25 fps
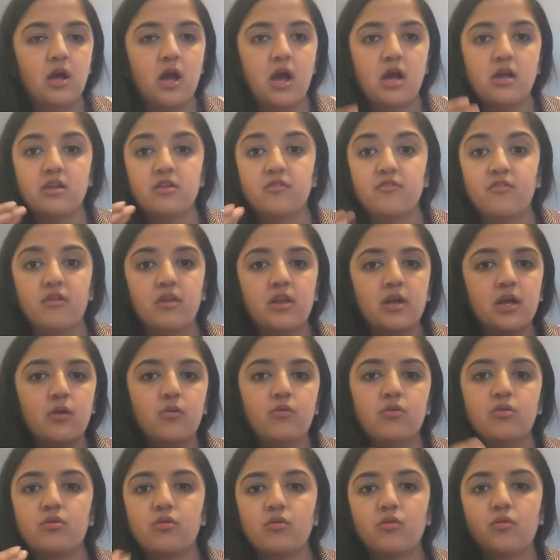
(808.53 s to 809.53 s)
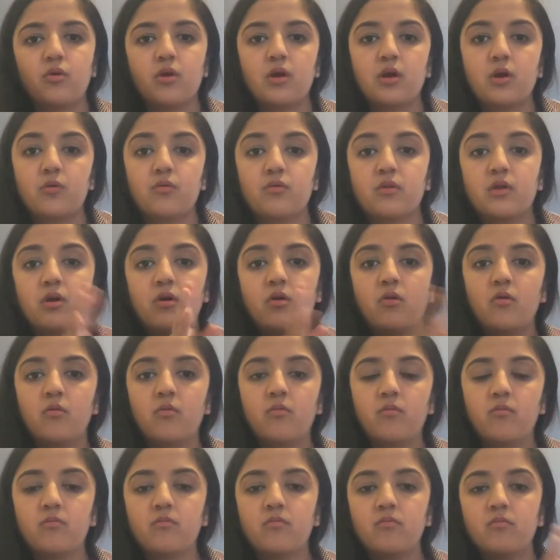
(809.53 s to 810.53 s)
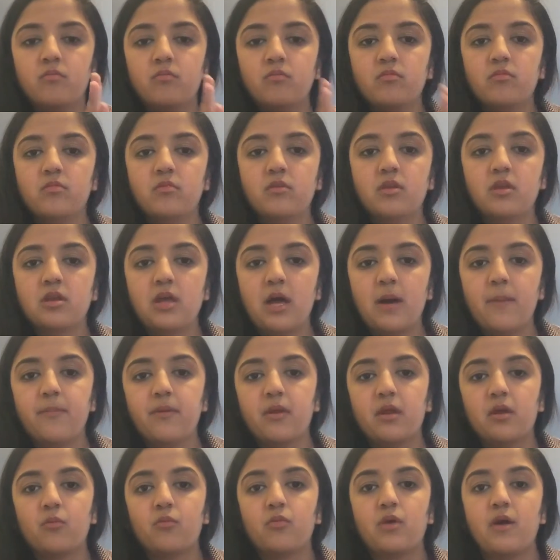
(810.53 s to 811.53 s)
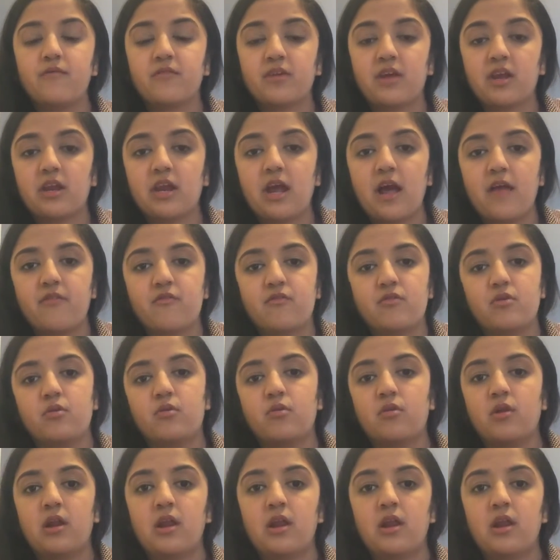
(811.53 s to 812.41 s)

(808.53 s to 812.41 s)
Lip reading: I just felt like it was so quick. It was like, oh, this happening. We have to get Catherine.